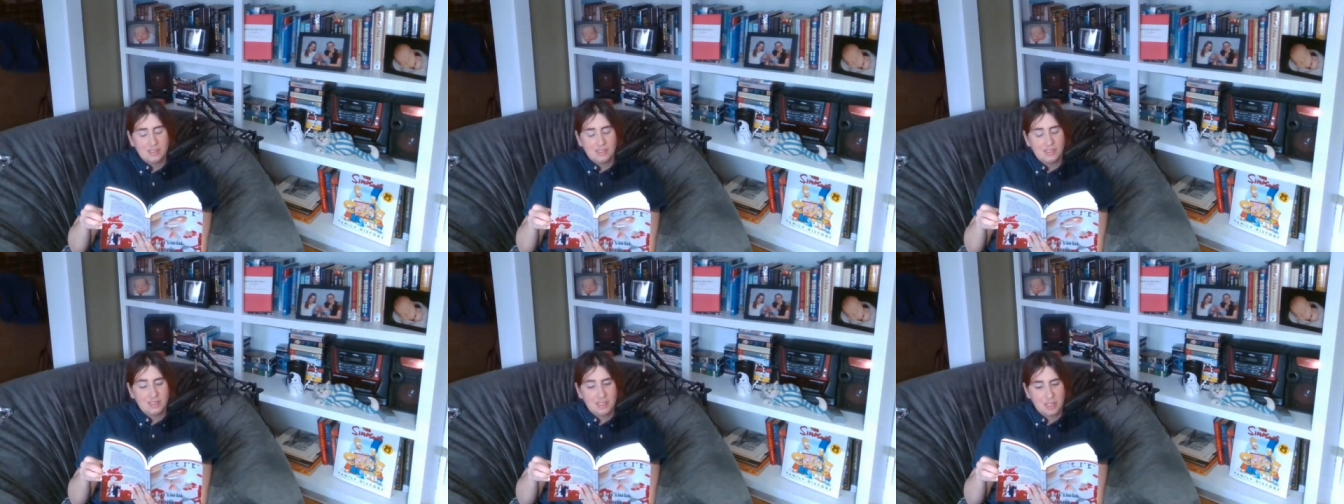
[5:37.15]

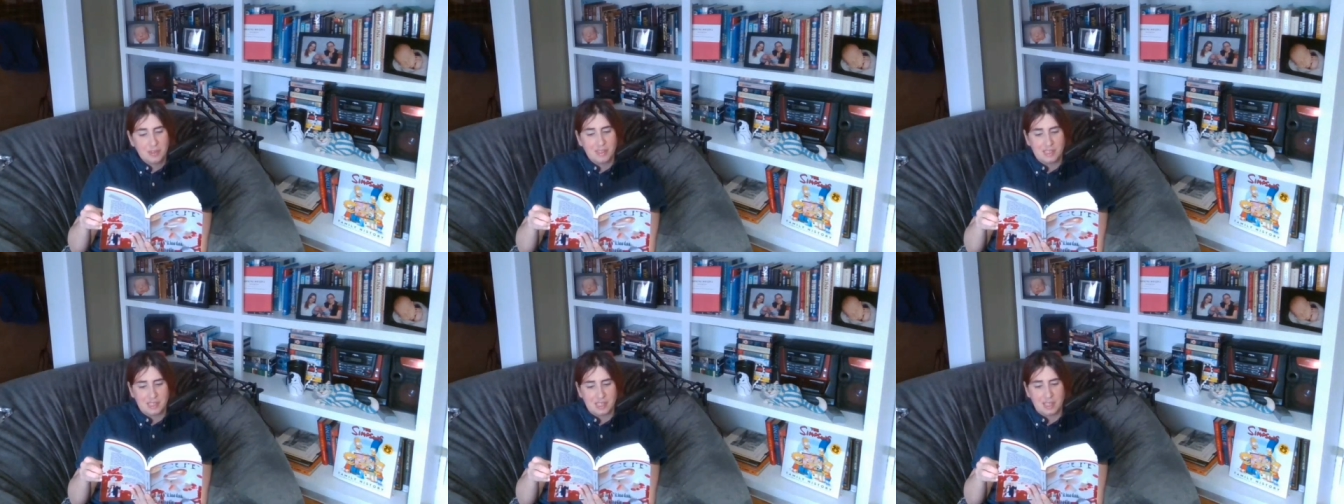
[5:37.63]

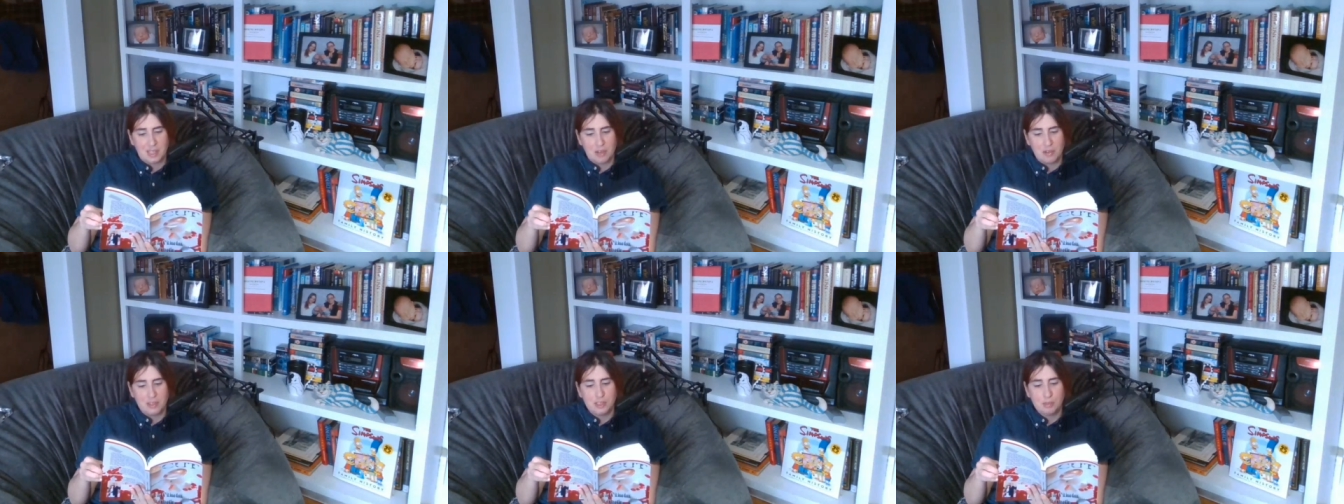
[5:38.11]
Seriously,
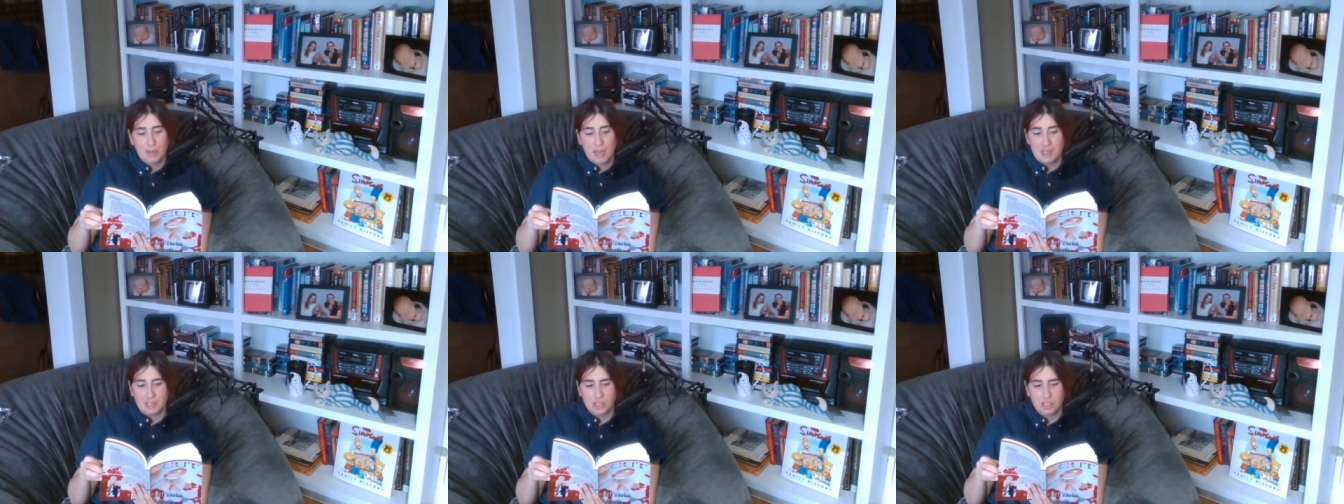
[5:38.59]
though, in
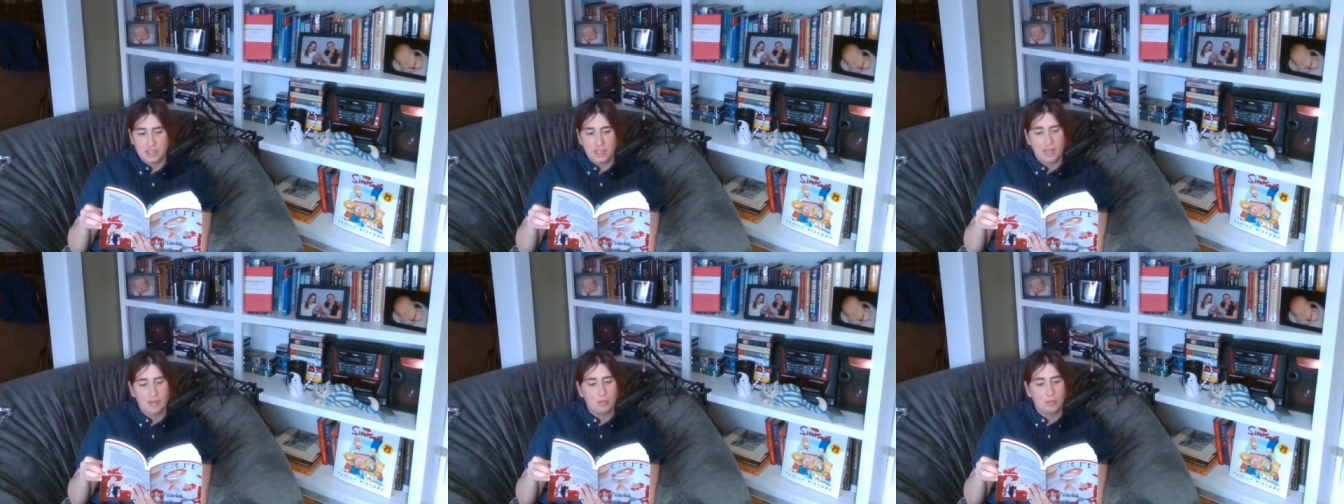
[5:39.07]
Spanish, they
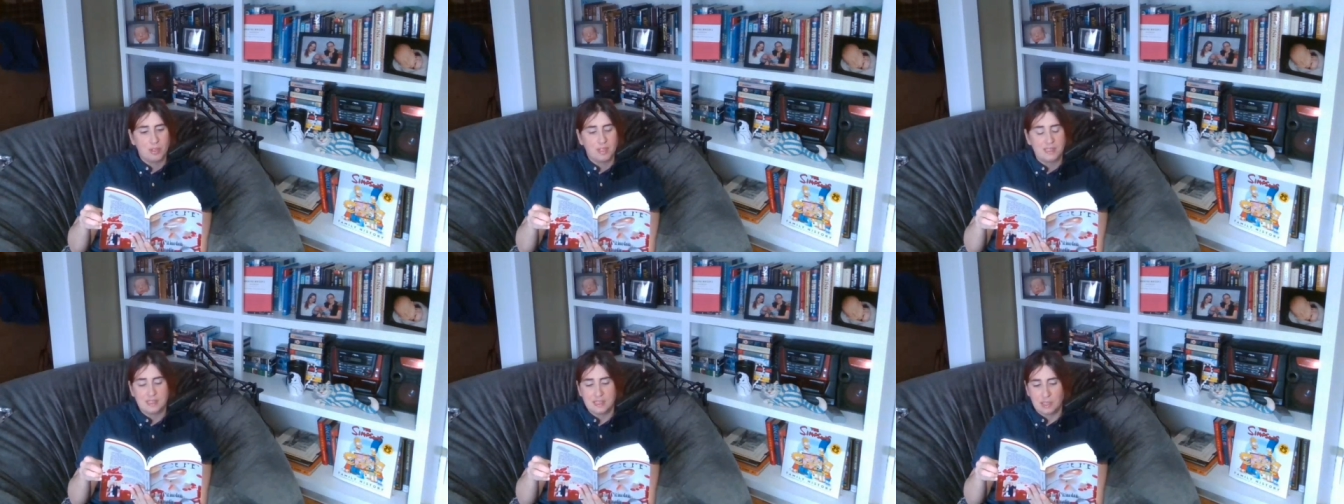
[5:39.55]
have the word
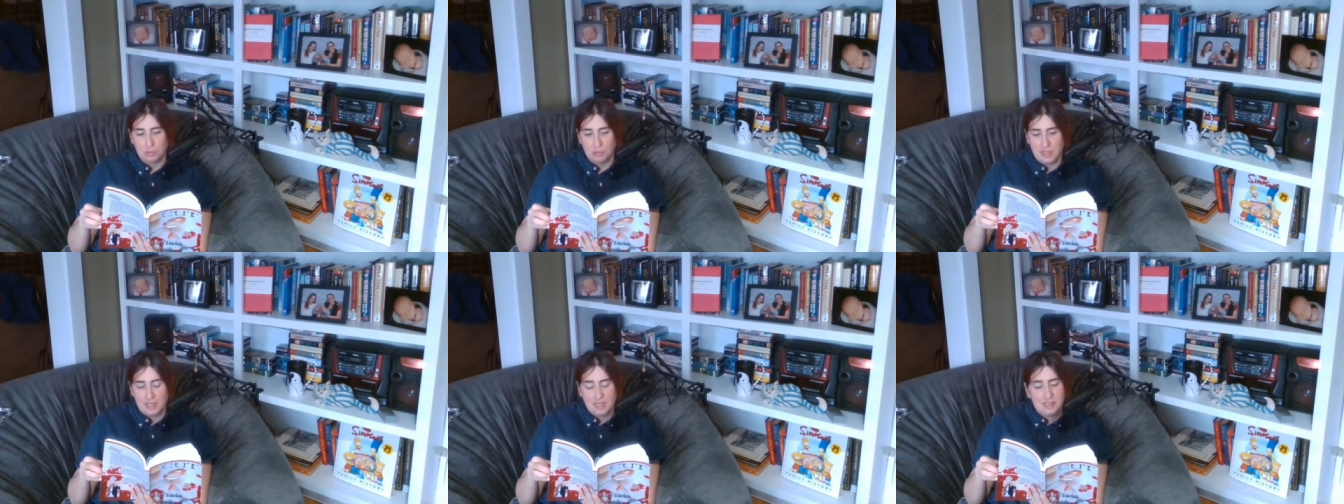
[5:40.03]

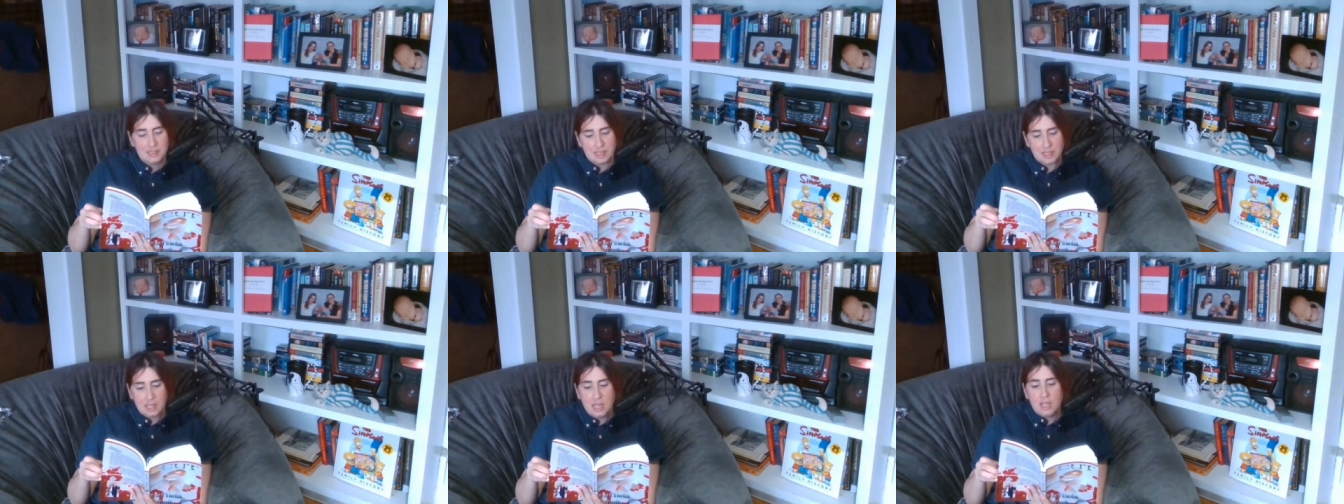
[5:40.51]
estadounidense